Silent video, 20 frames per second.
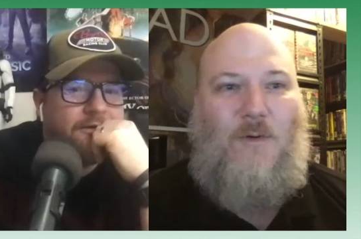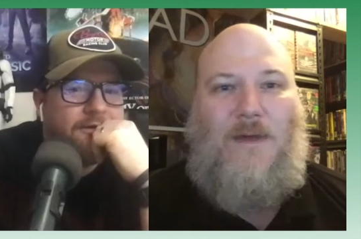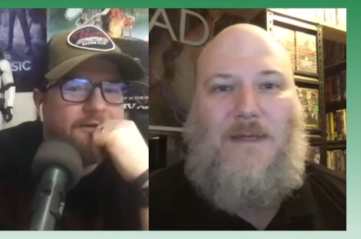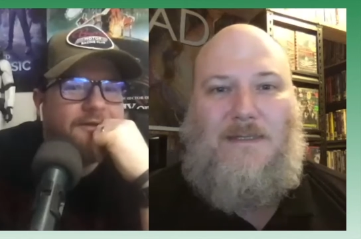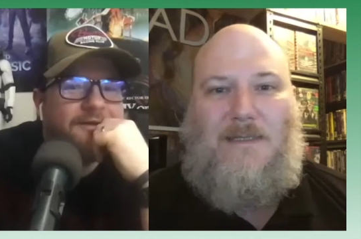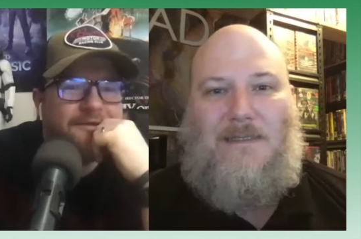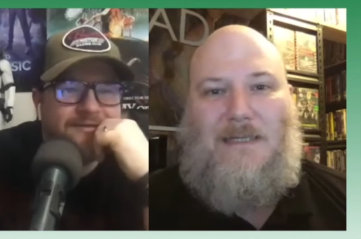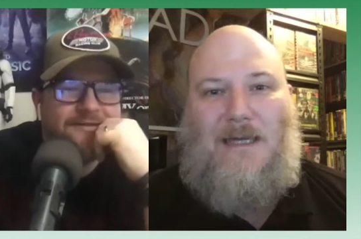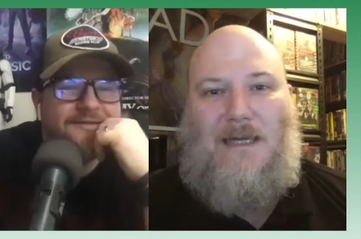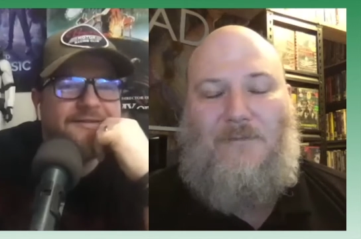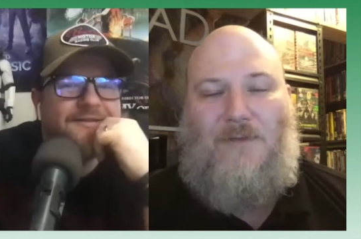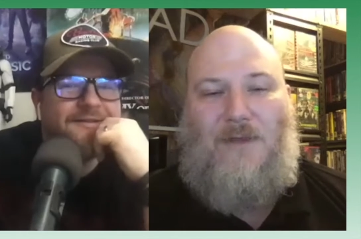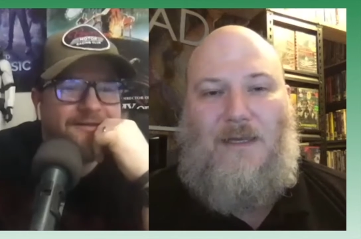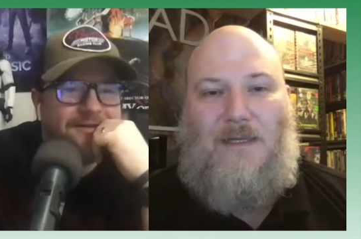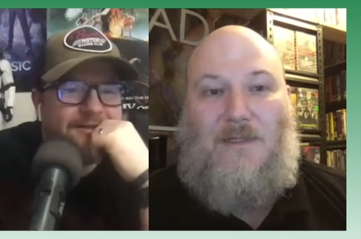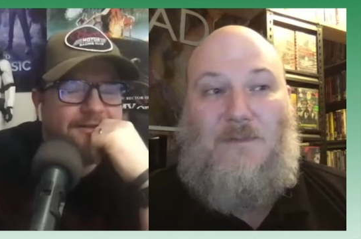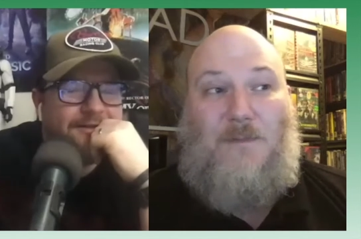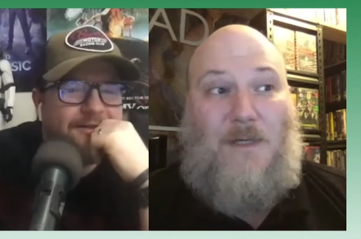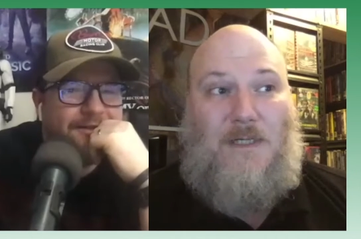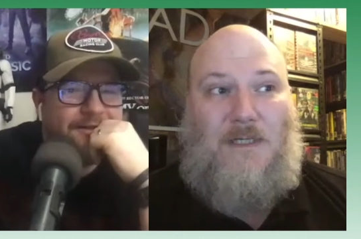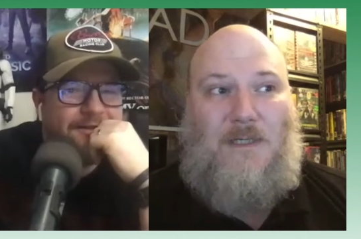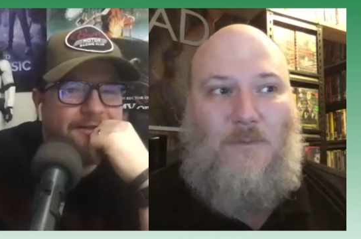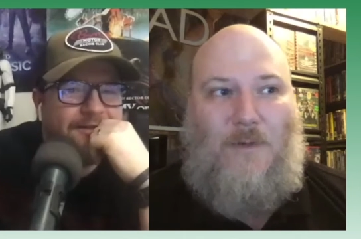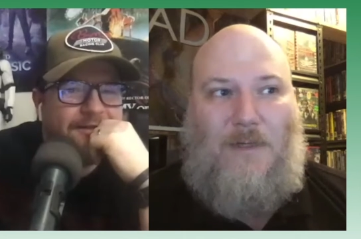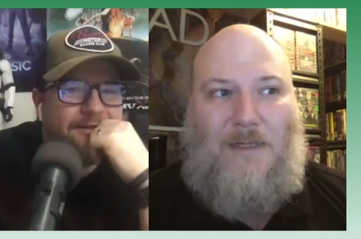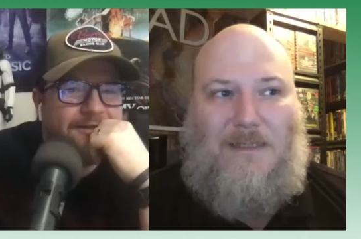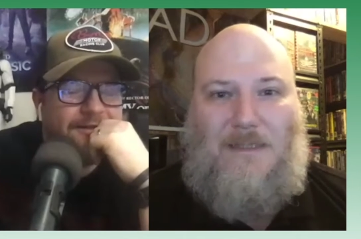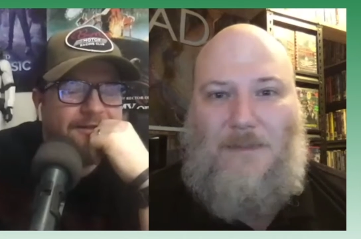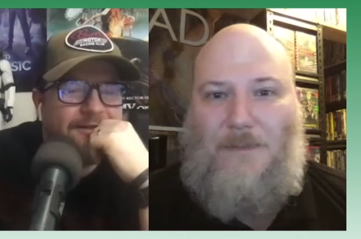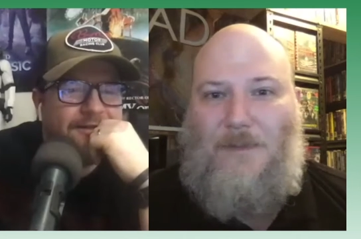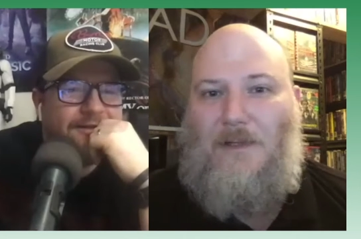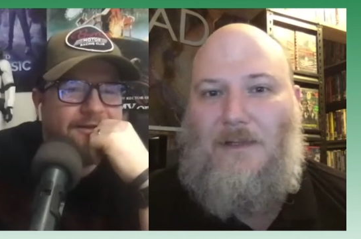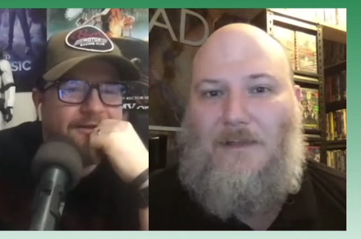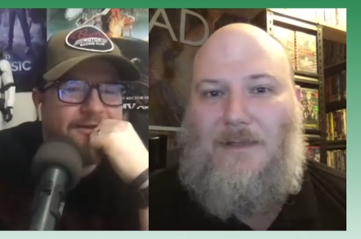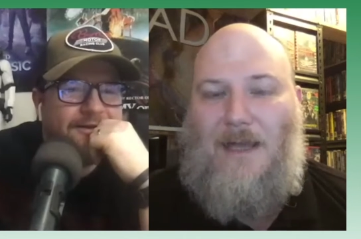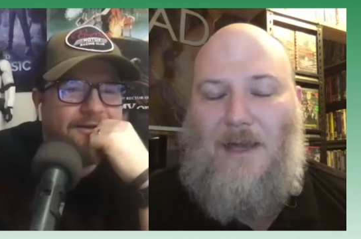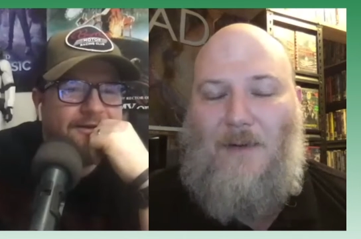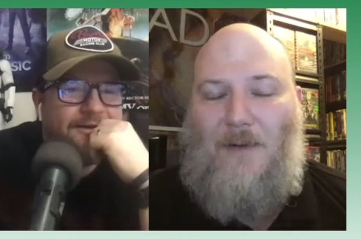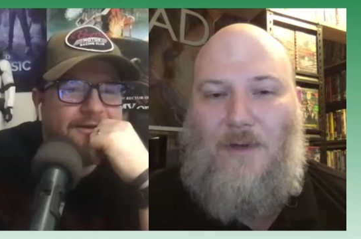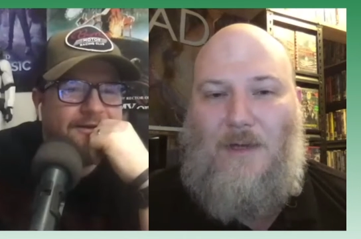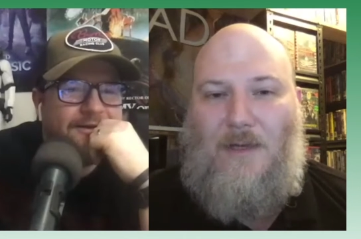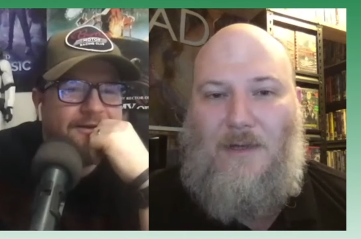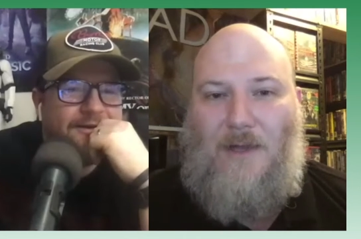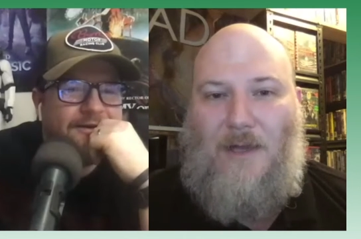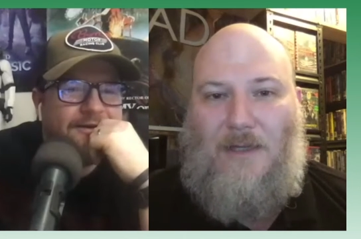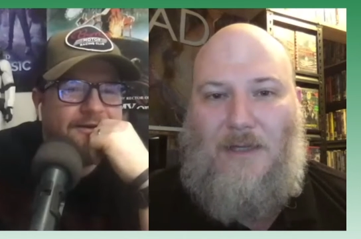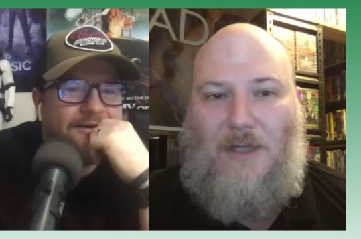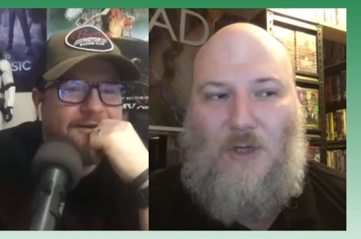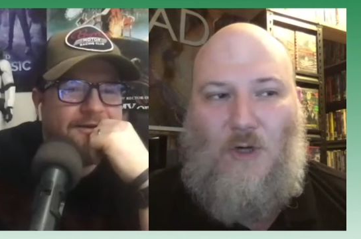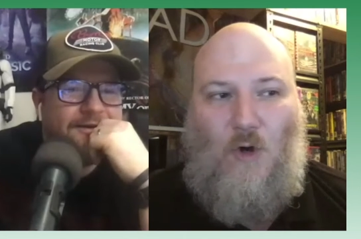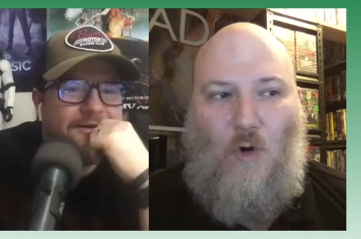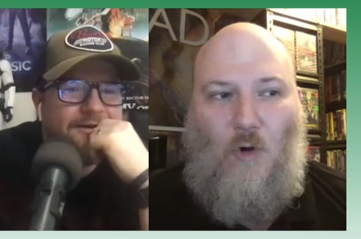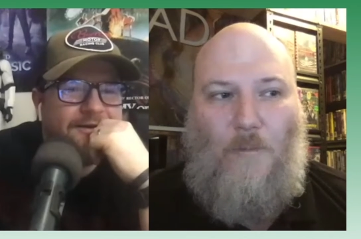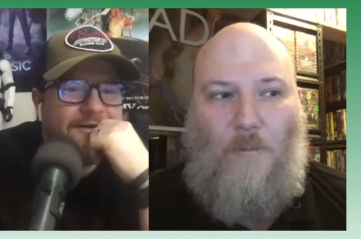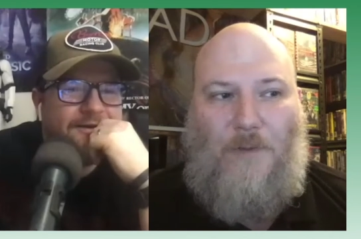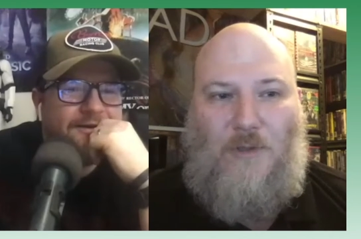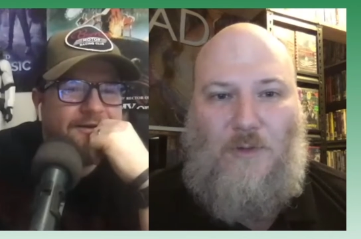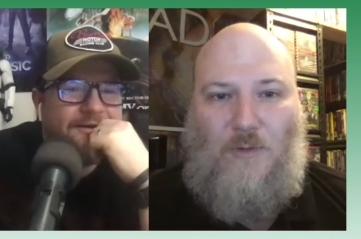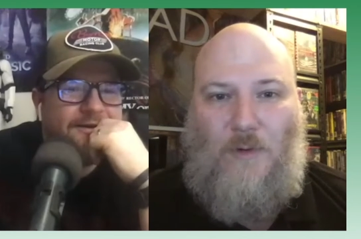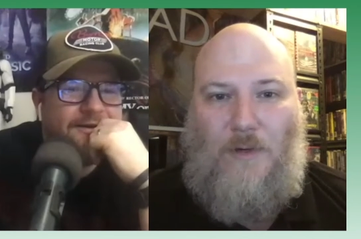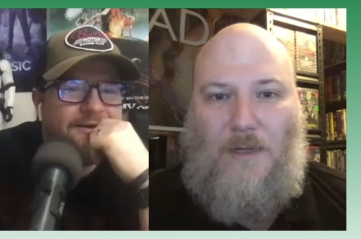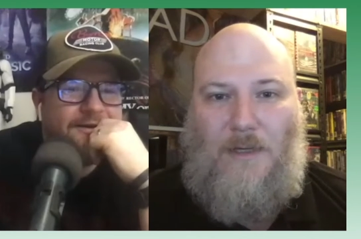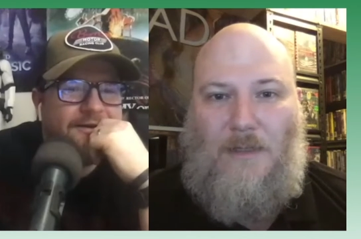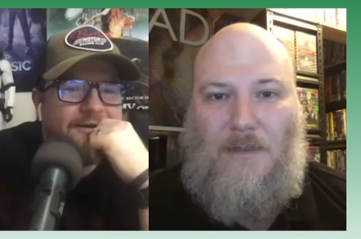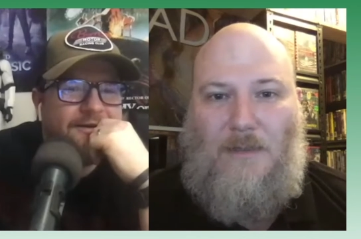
Speaker 1: a tough thing, especially when it's something like that where you're like you're caught between